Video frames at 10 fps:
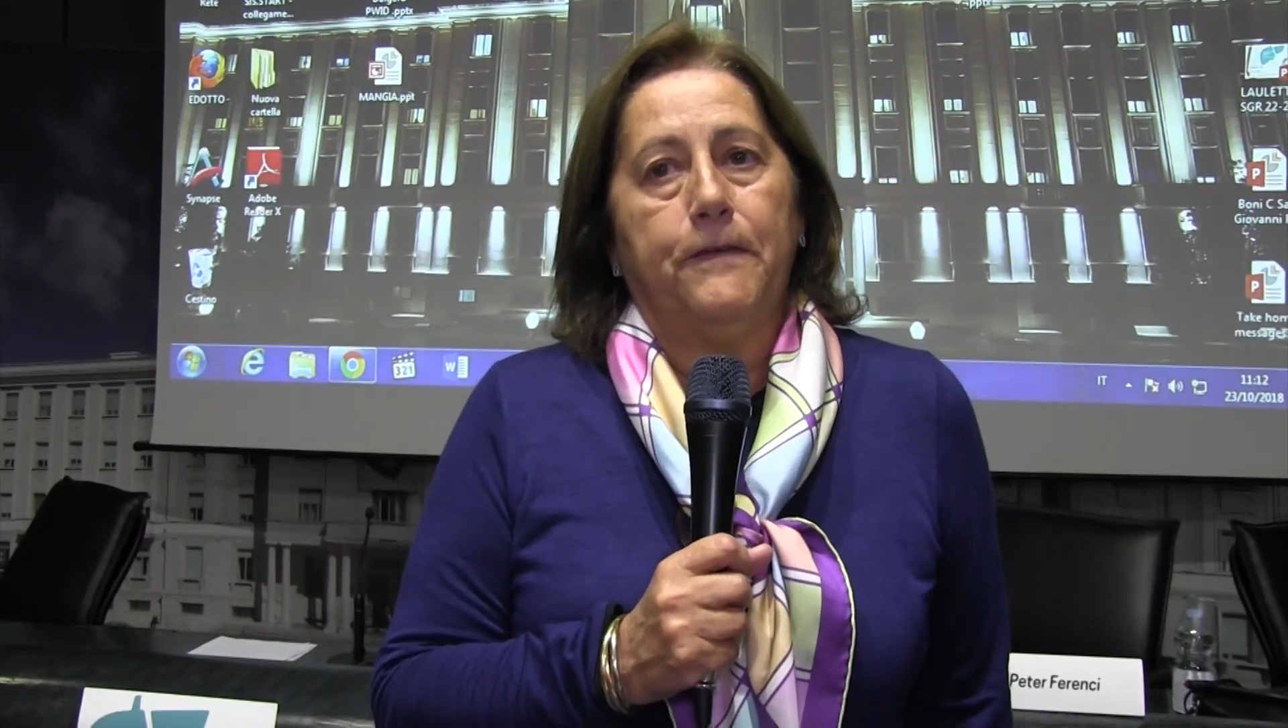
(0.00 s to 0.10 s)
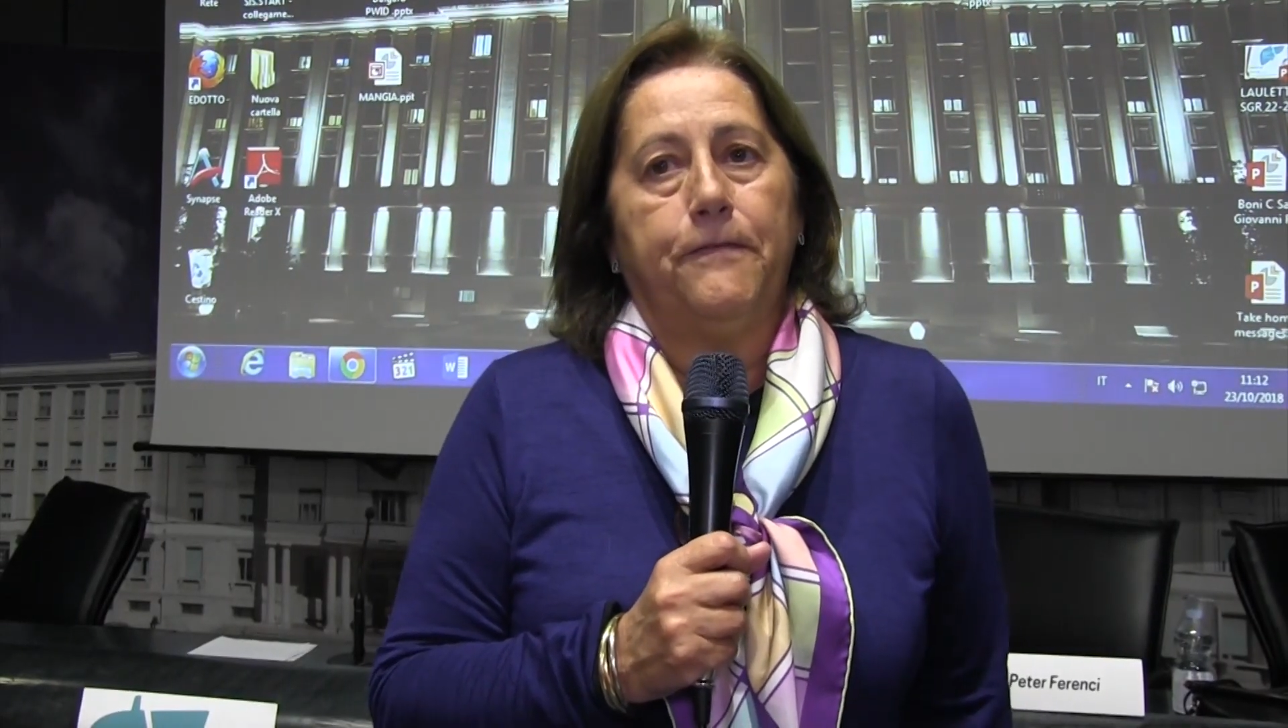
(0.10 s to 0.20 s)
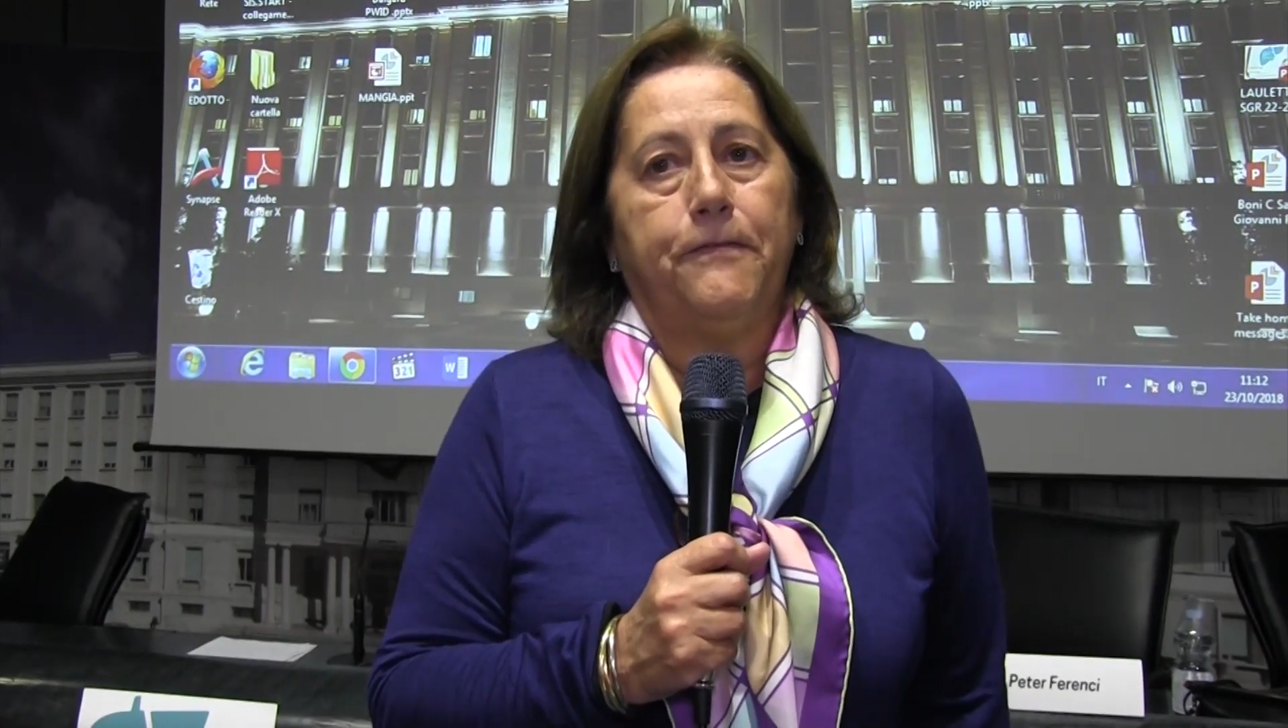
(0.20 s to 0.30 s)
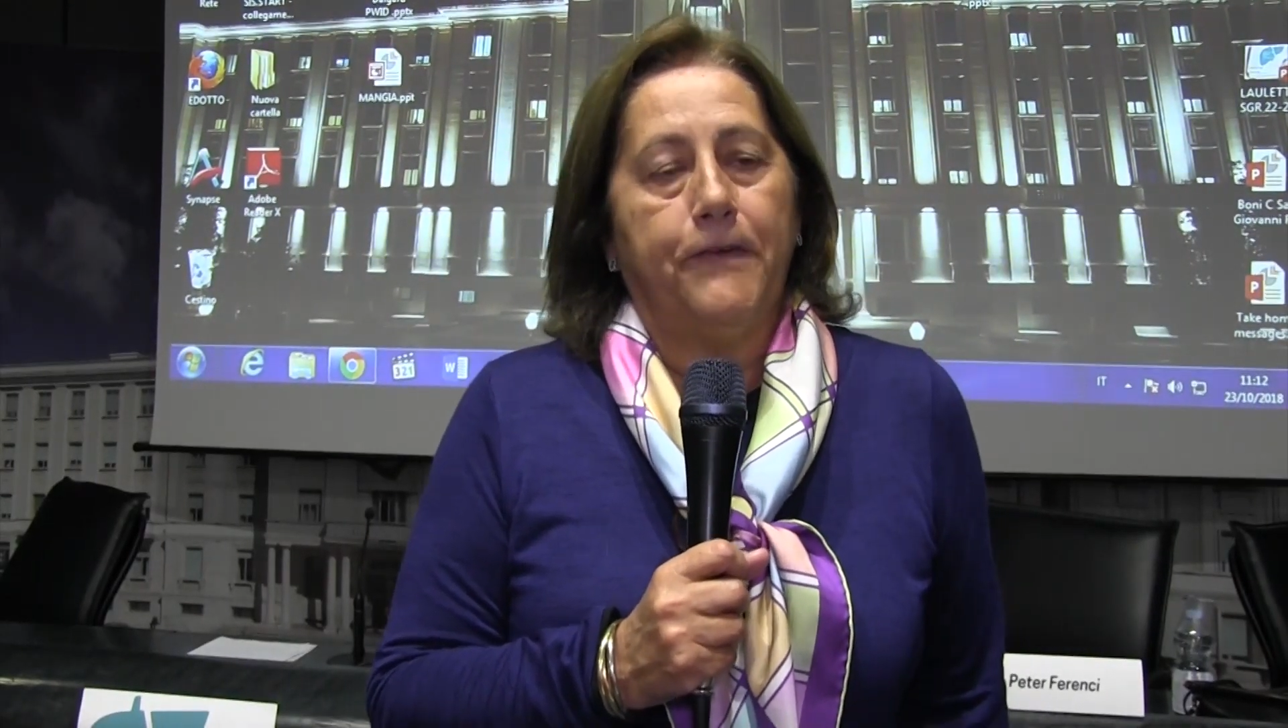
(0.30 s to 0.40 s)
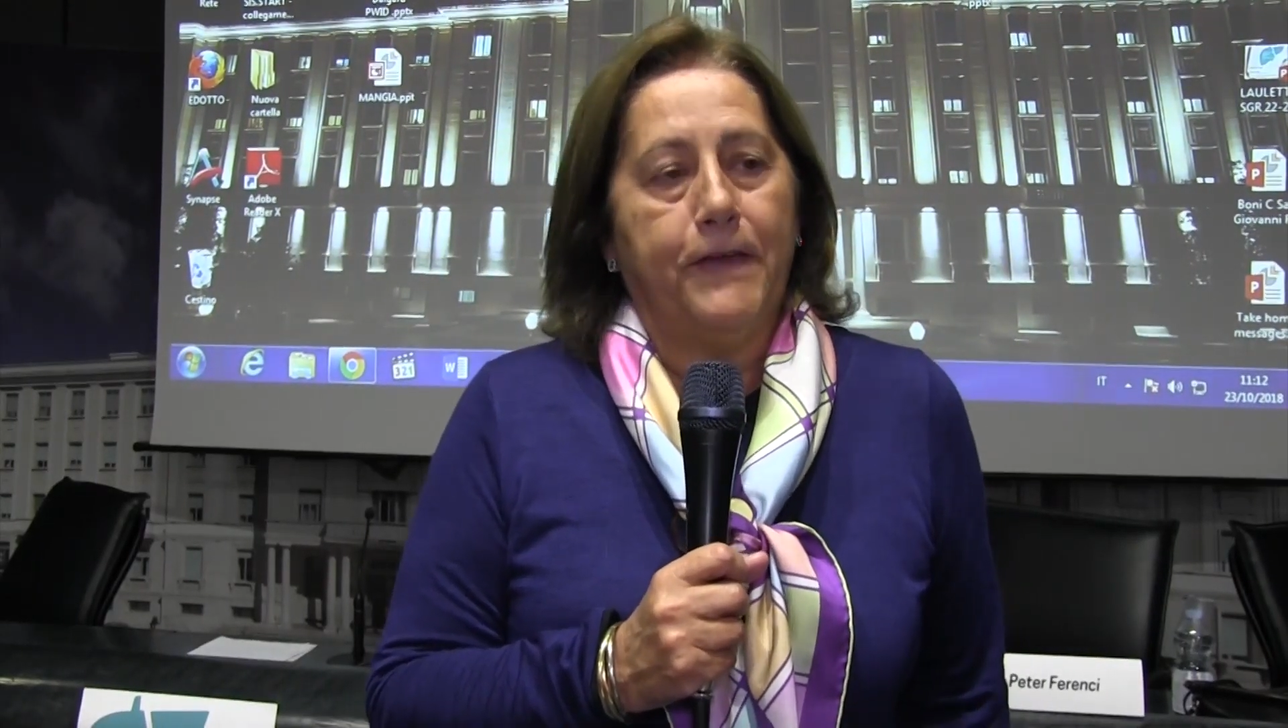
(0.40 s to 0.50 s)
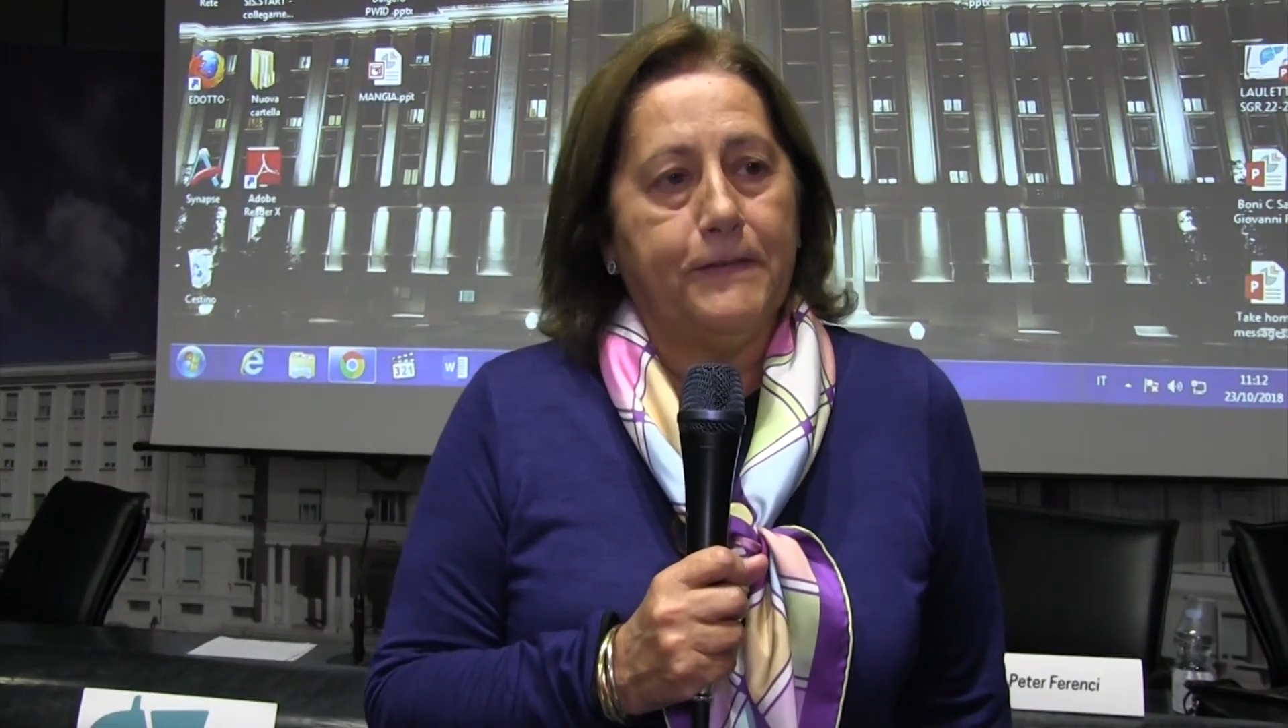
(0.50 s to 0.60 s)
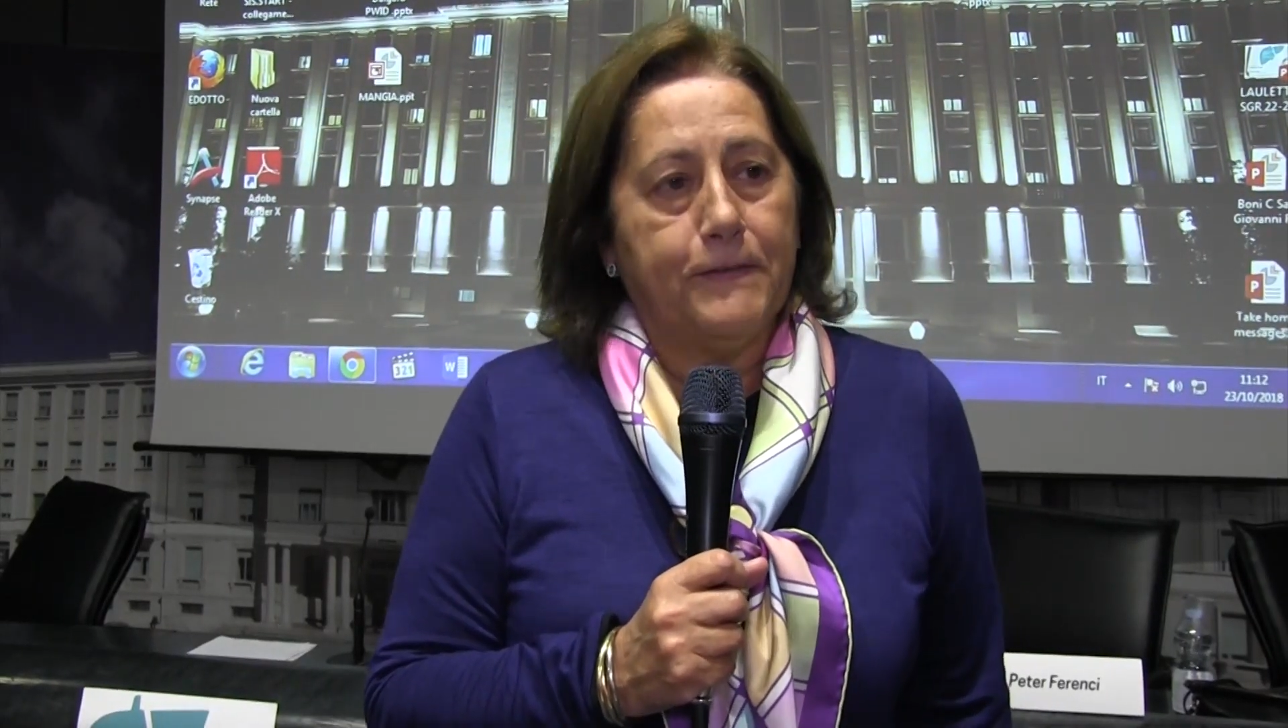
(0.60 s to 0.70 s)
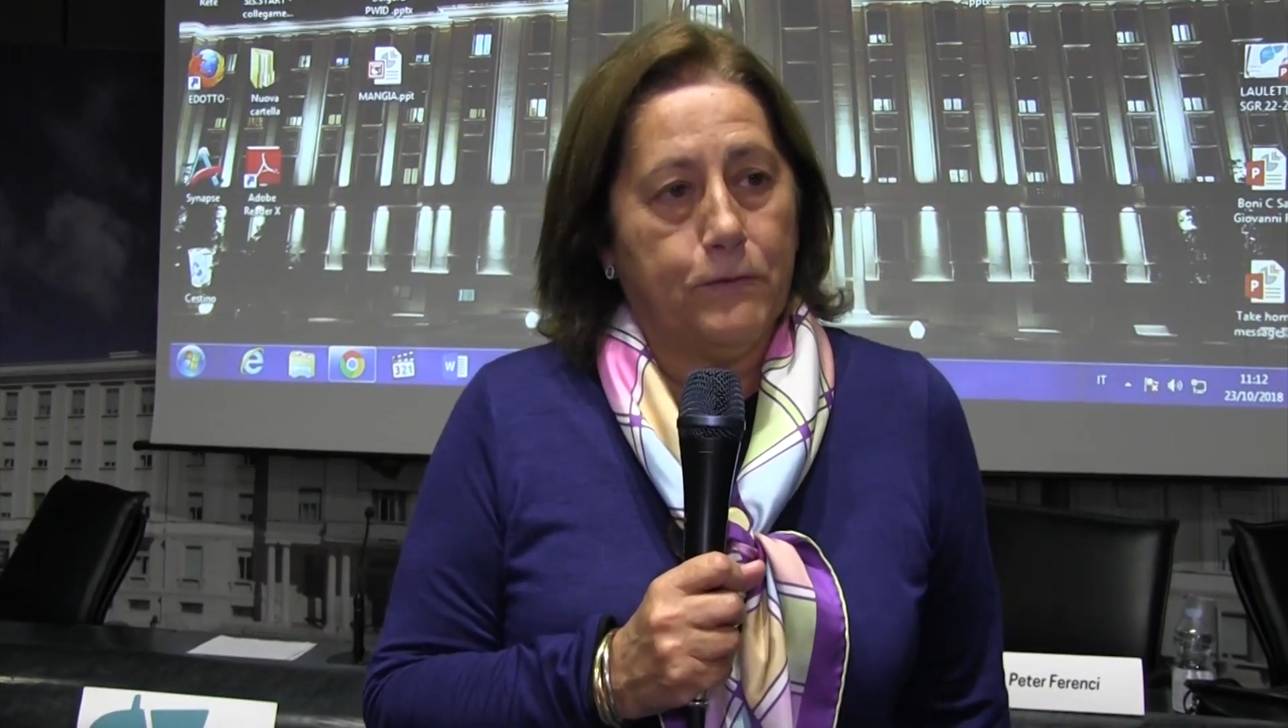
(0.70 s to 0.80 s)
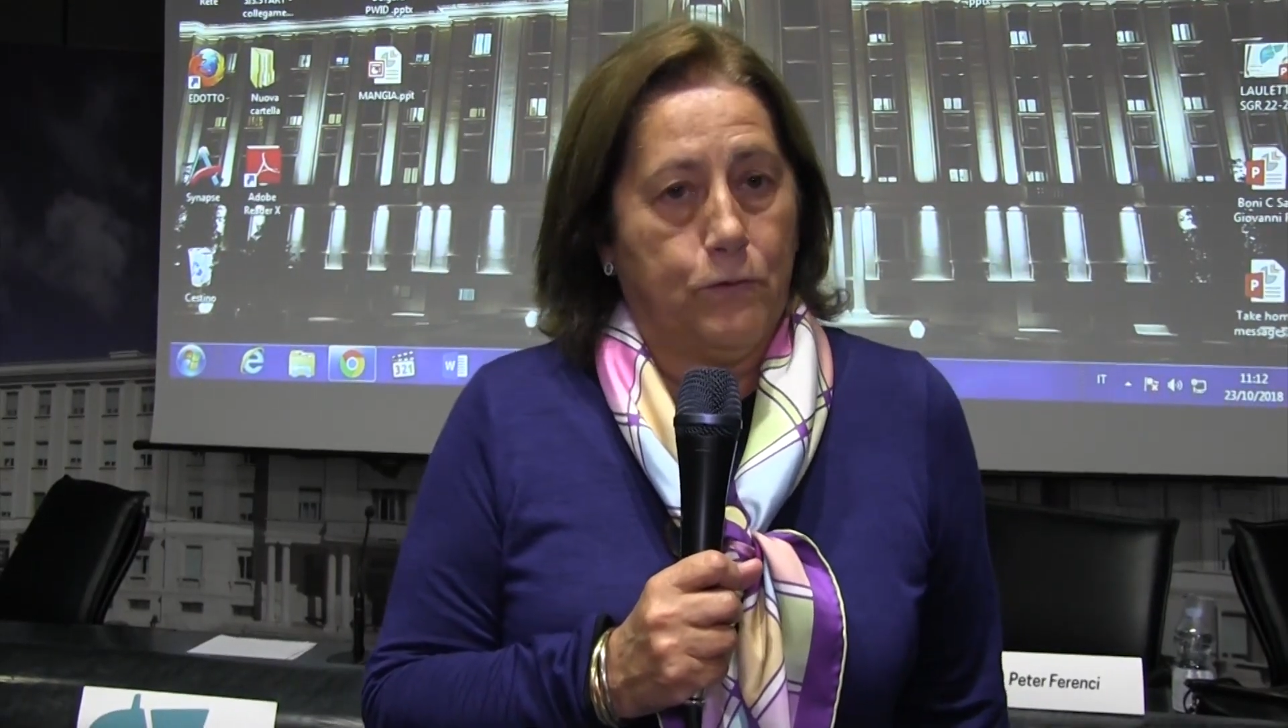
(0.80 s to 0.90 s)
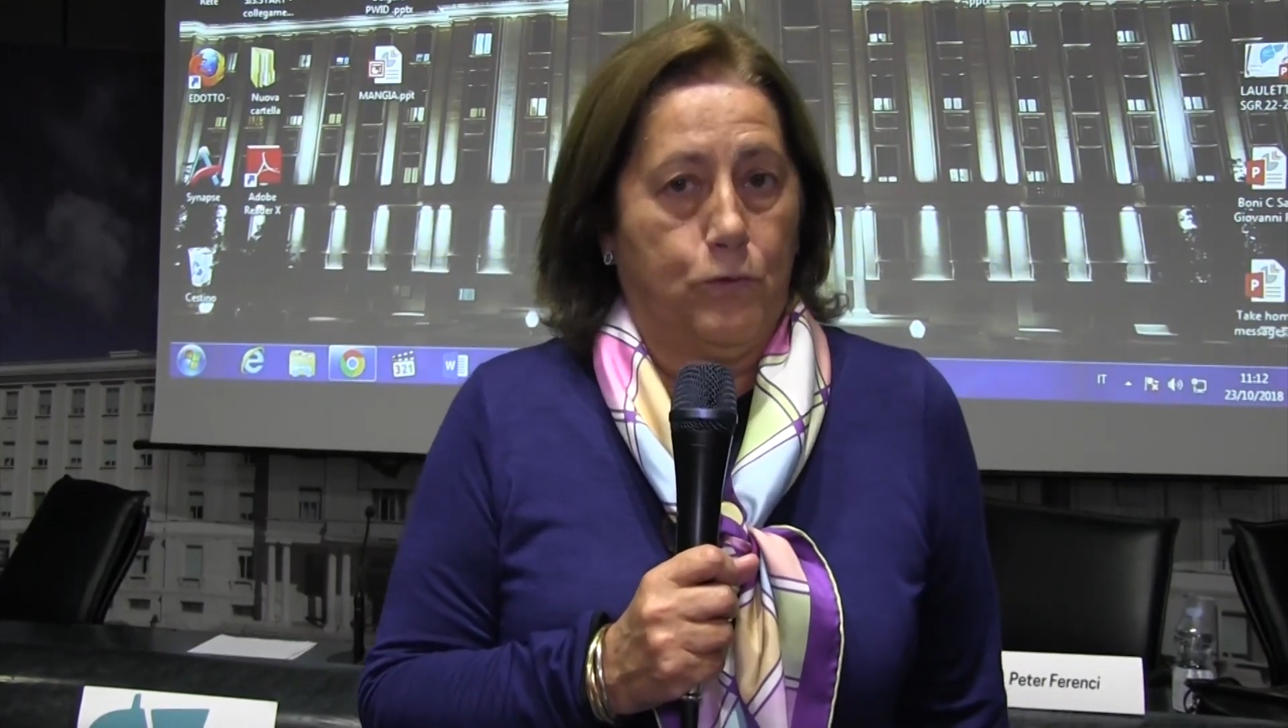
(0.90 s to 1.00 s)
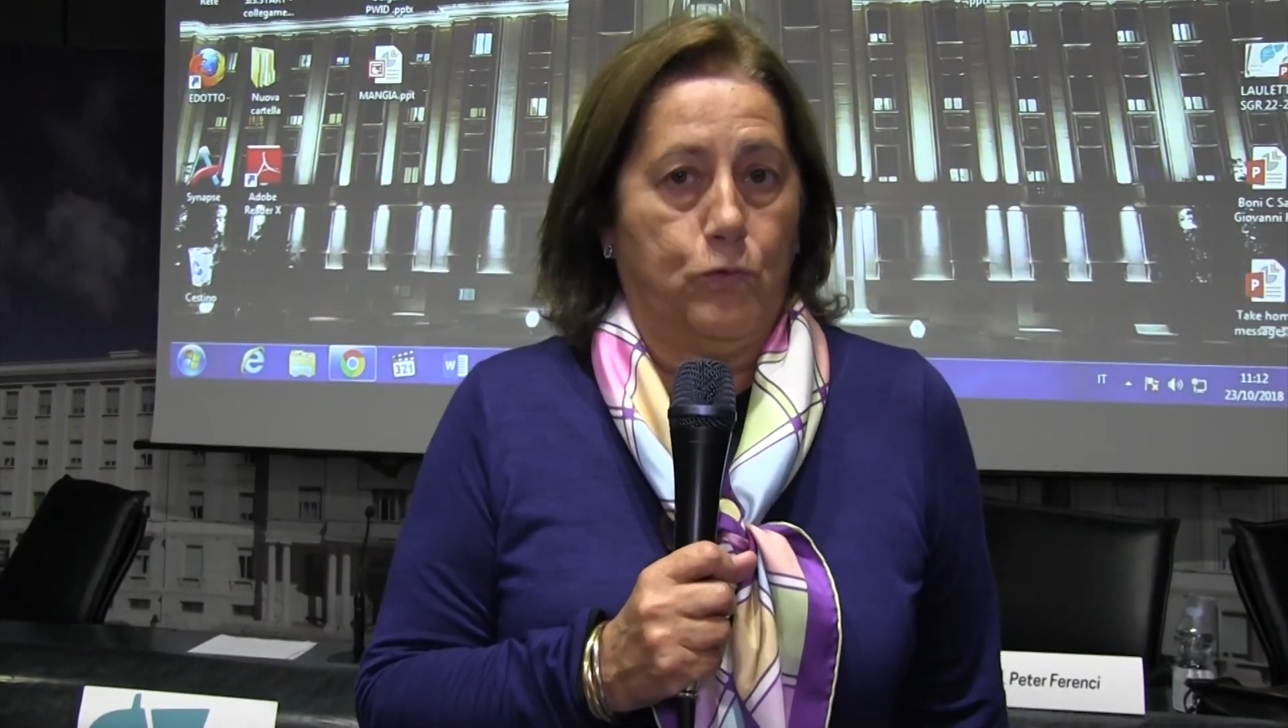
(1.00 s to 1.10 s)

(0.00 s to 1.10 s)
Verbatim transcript: in phase